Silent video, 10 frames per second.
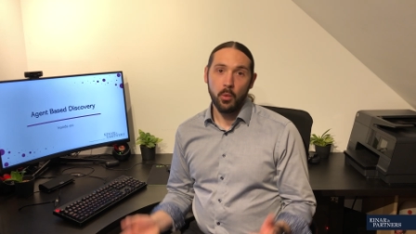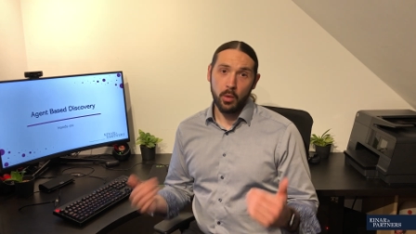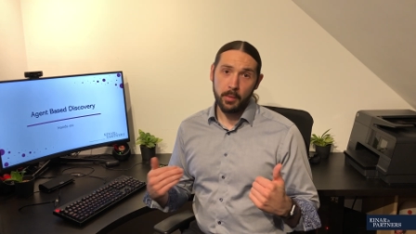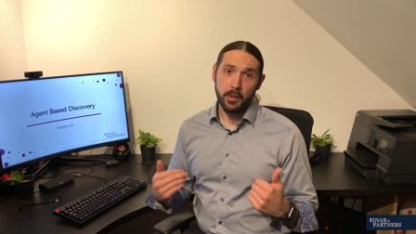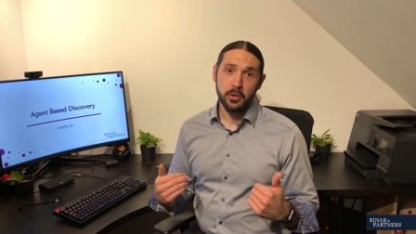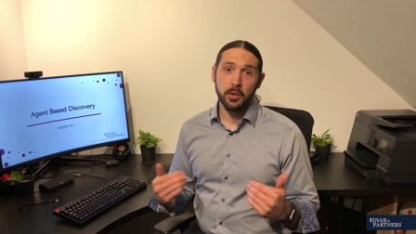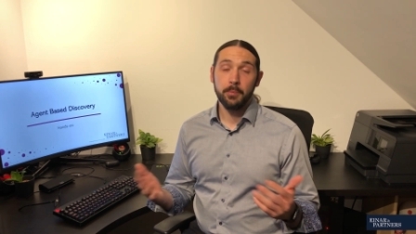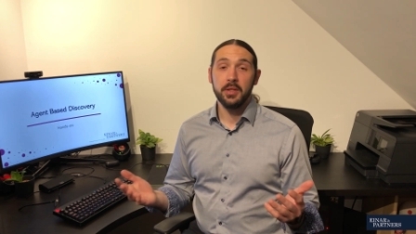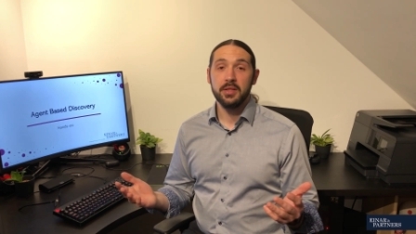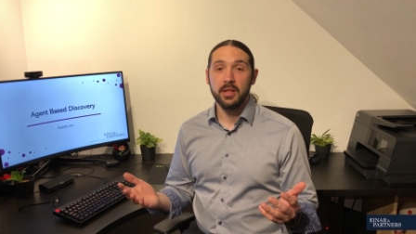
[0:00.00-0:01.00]
While my
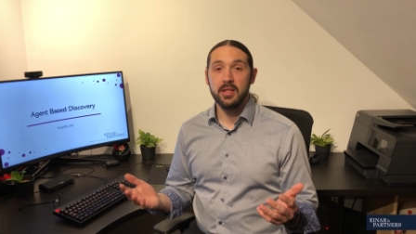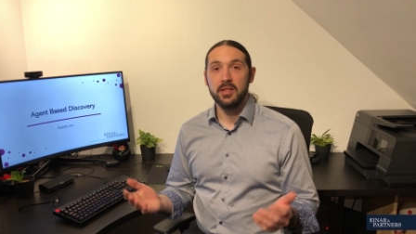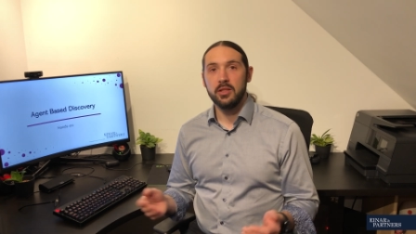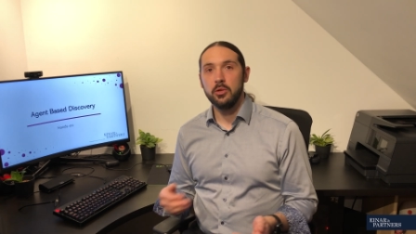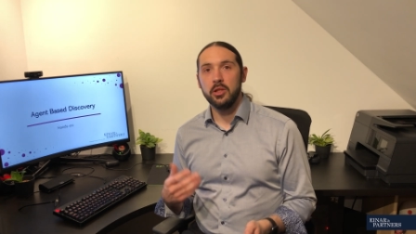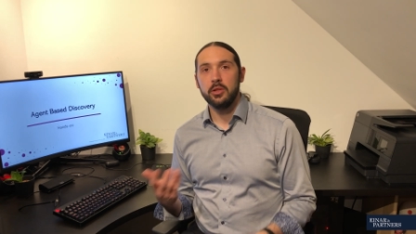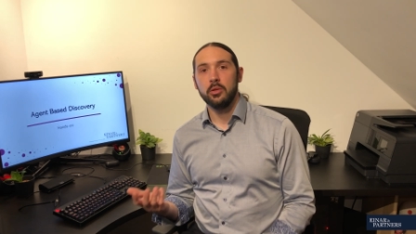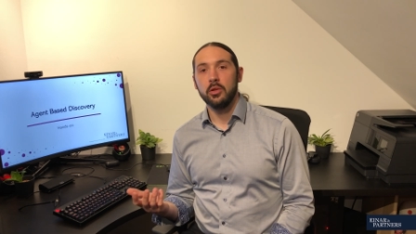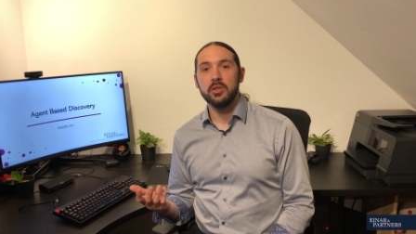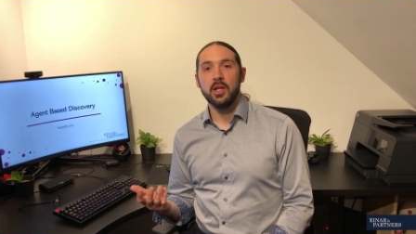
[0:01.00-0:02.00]
job these days is usually to
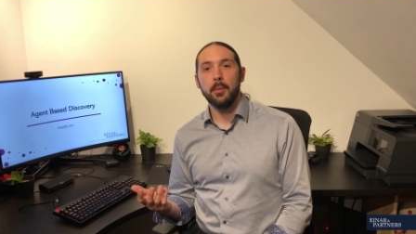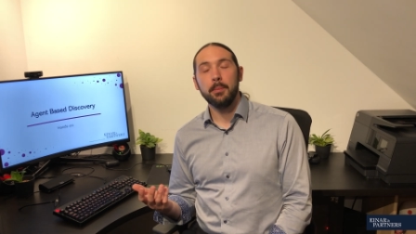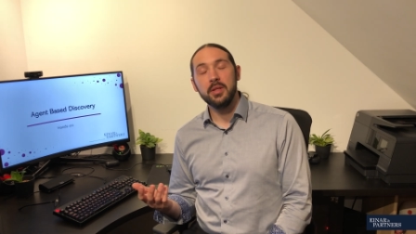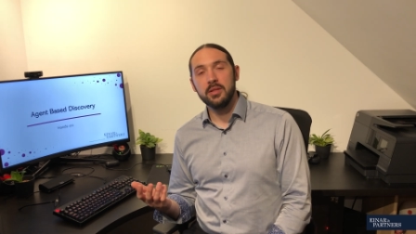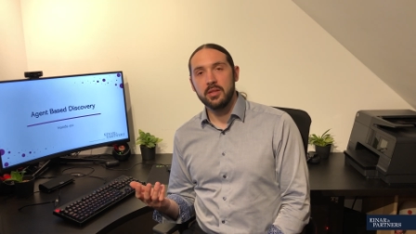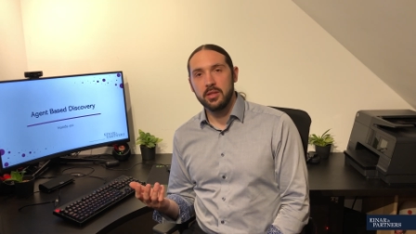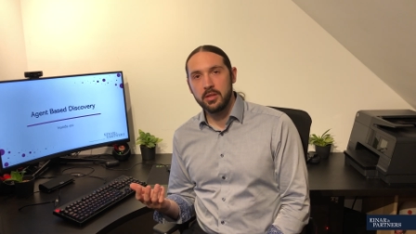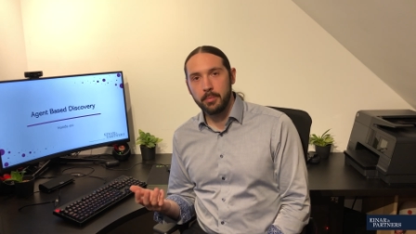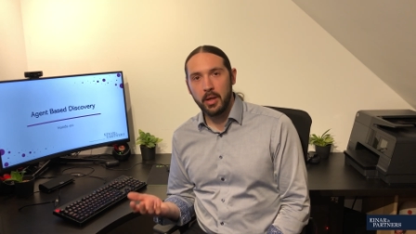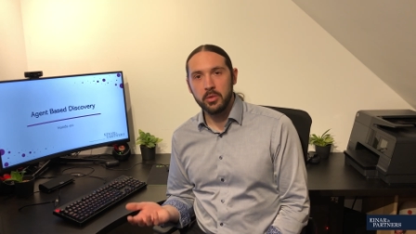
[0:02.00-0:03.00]
consult
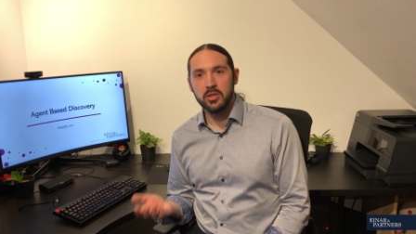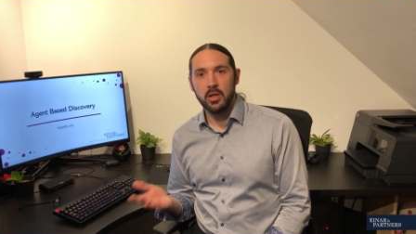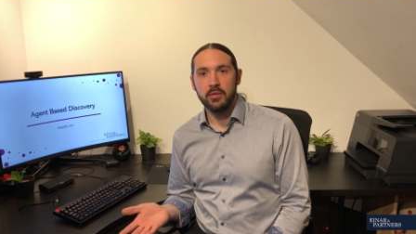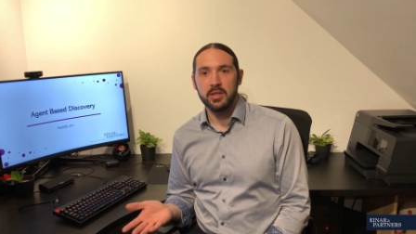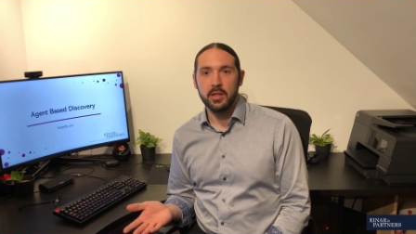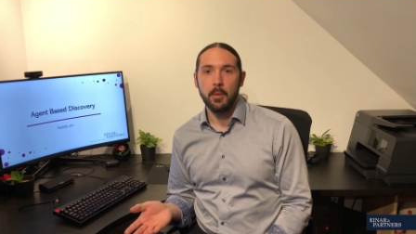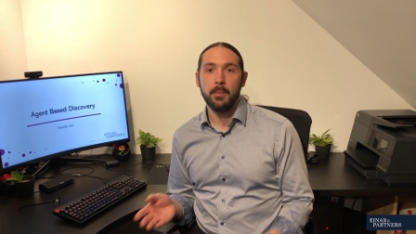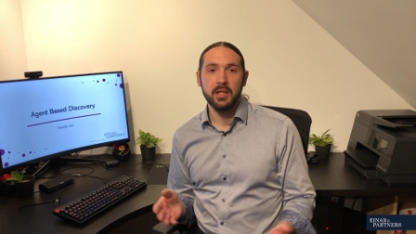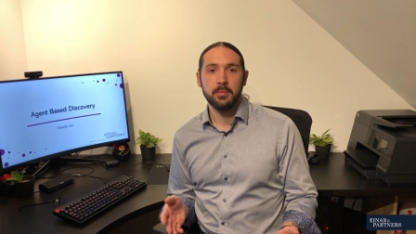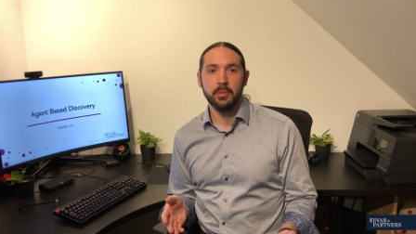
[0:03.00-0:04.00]
businesses about ServiceNow
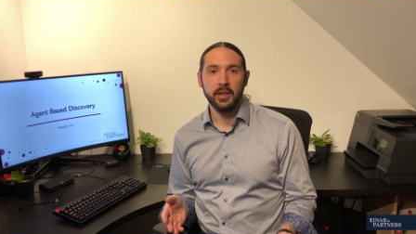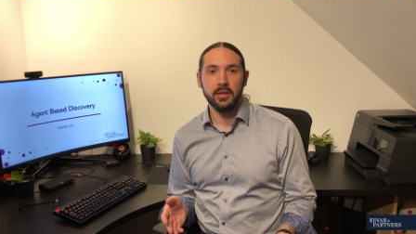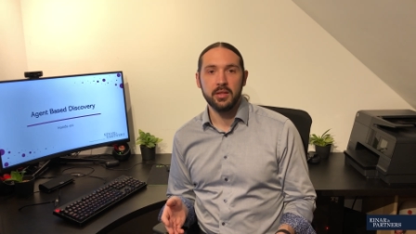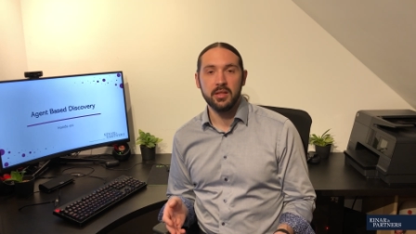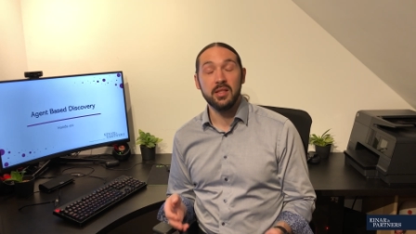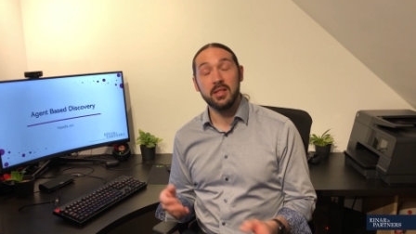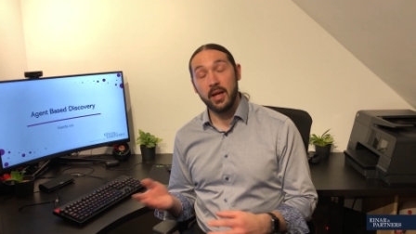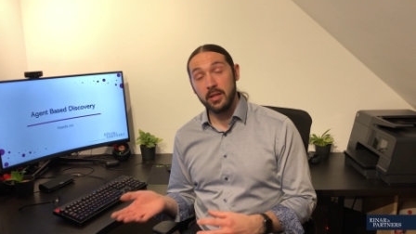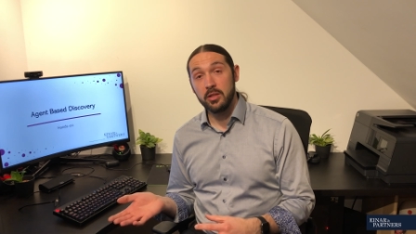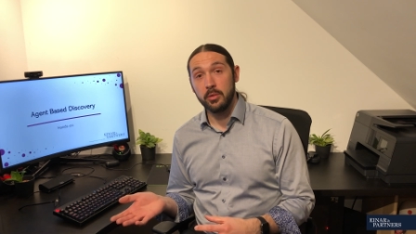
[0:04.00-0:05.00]
best practices
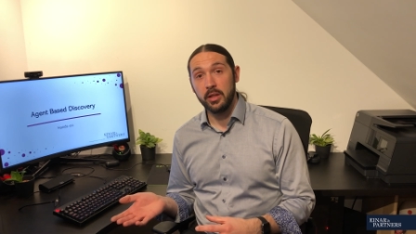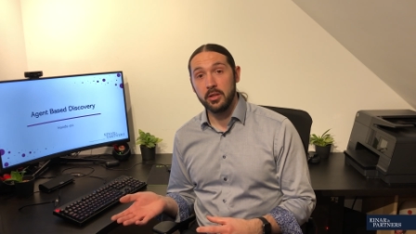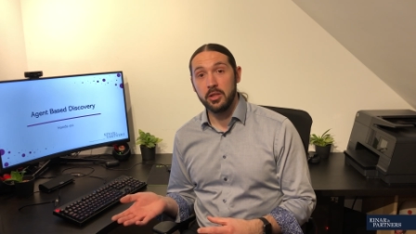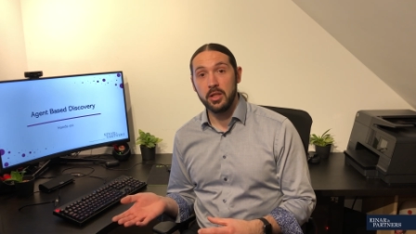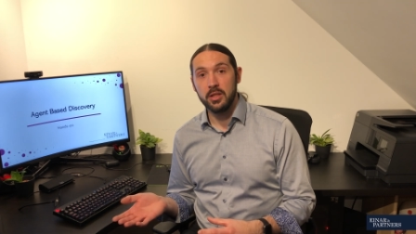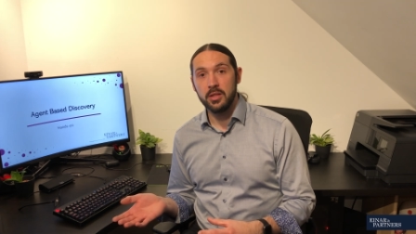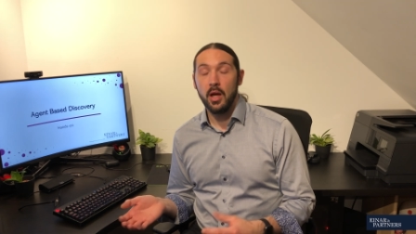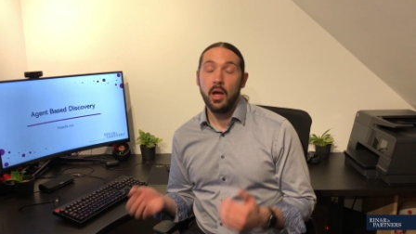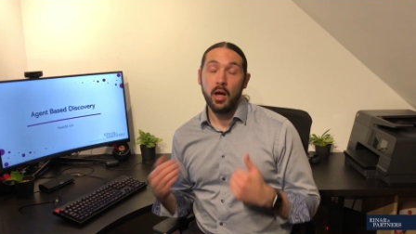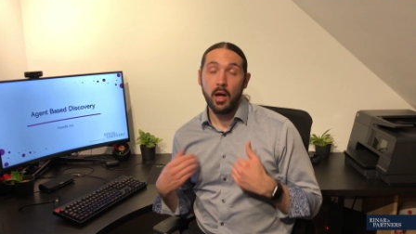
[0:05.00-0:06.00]
and strategies,